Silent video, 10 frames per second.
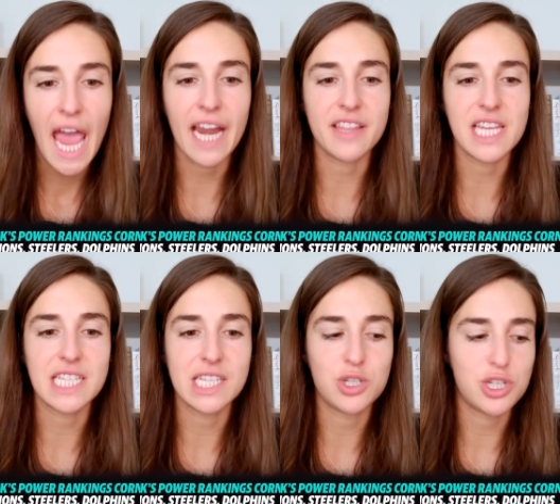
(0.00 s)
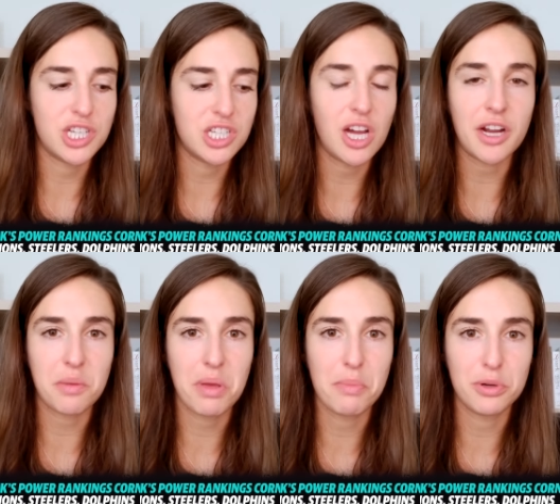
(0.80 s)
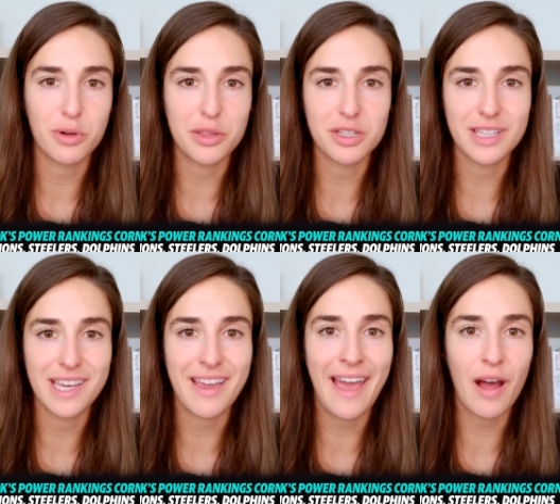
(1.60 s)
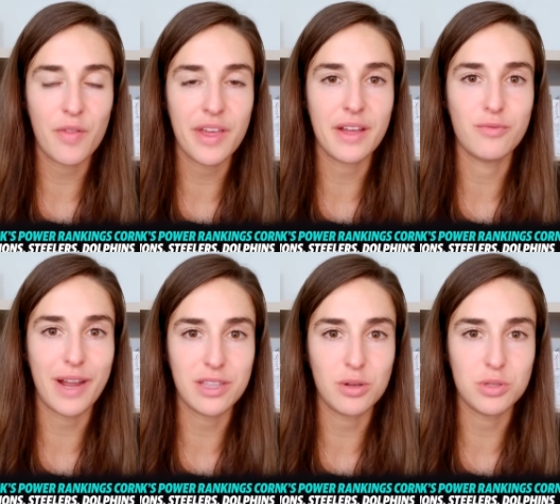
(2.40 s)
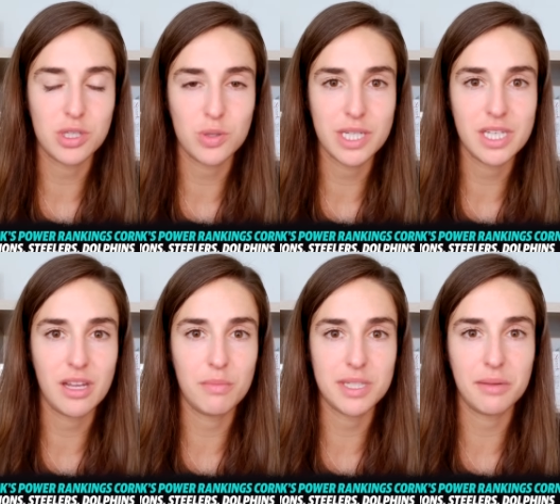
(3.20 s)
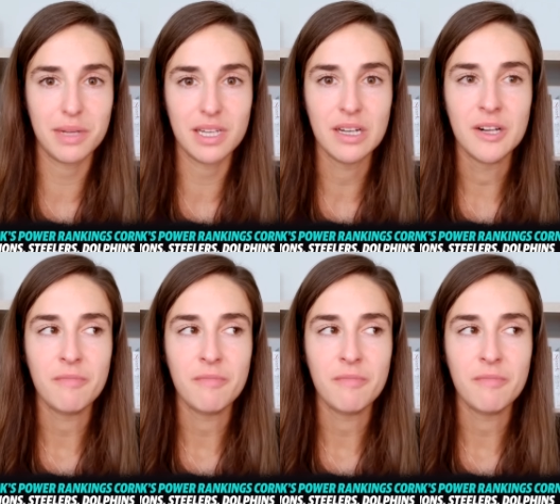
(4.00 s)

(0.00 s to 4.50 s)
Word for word: And I think it's interesting talking to people around the league, how they rank those three teams. I mean,